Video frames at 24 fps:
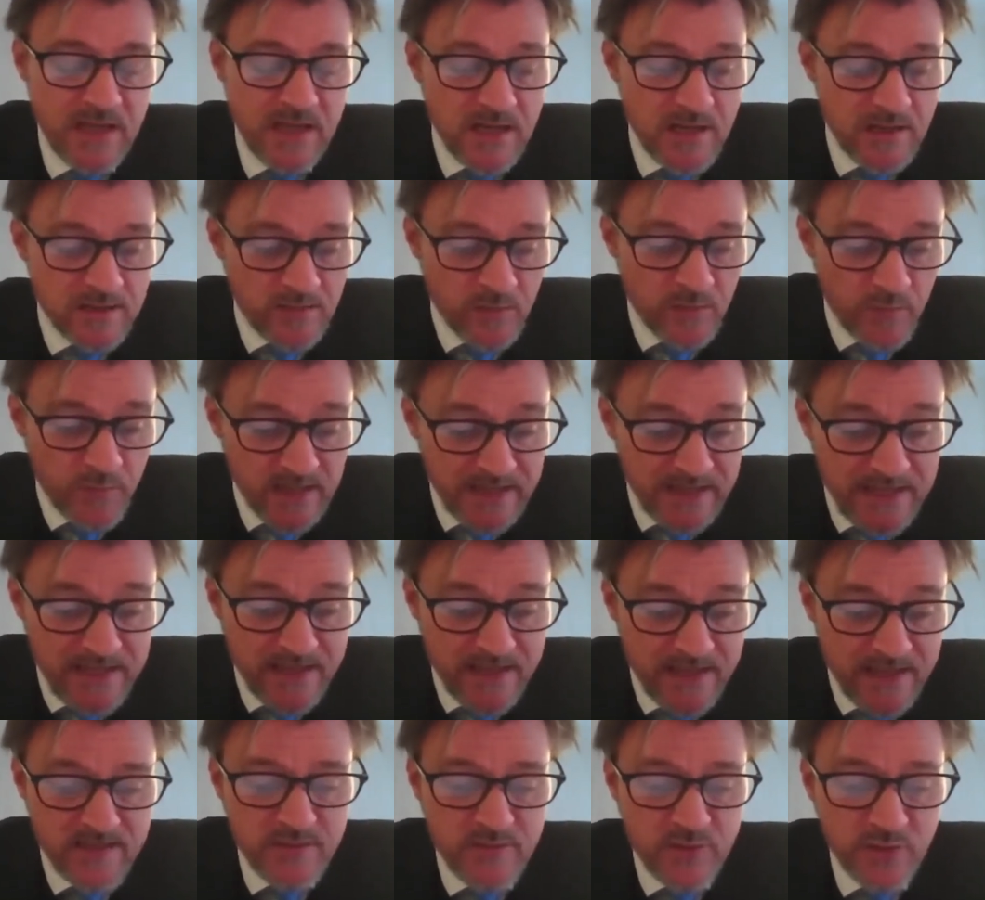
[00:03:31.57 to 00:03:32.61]
So
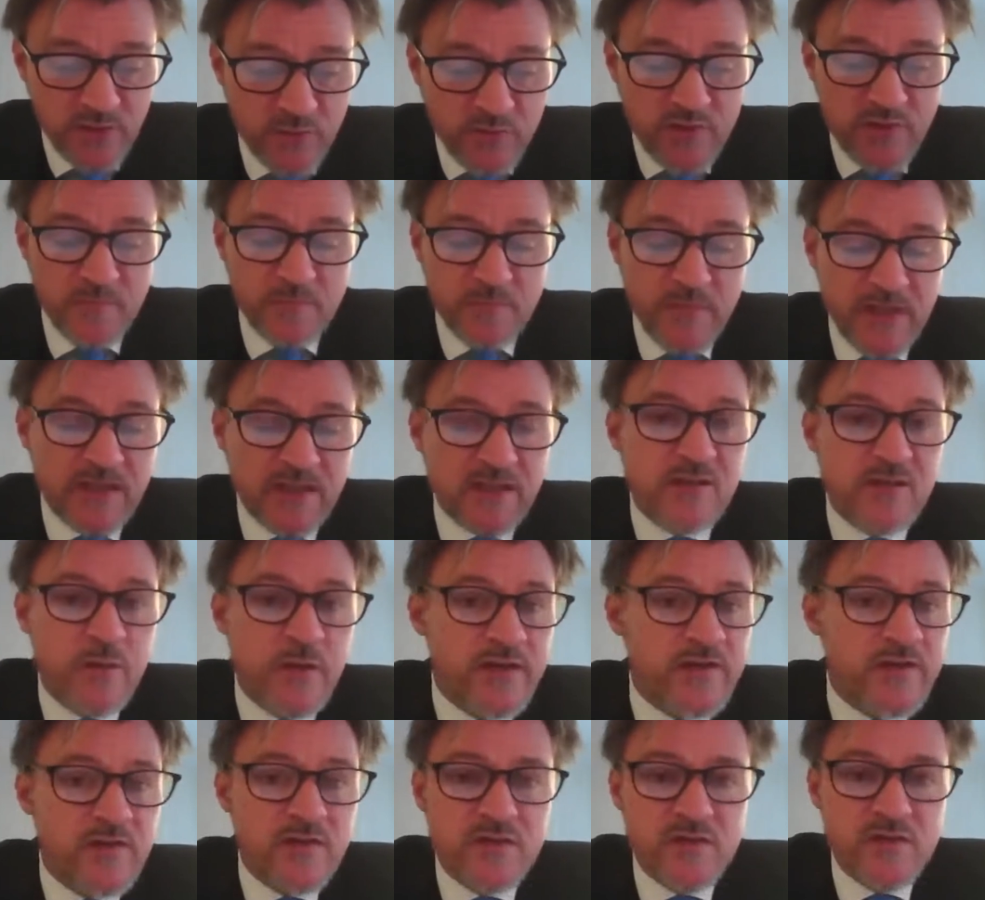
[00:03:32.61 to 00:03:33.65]
please do submit
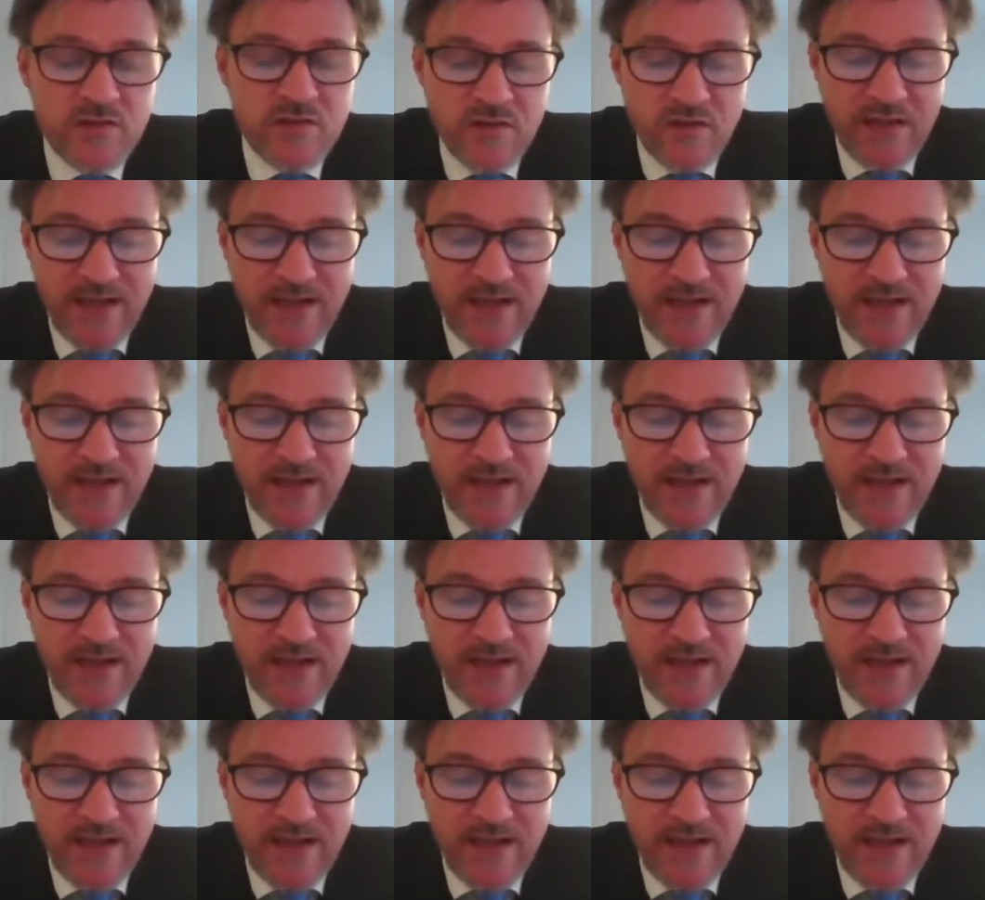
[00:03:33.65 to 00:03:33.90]
questions uh,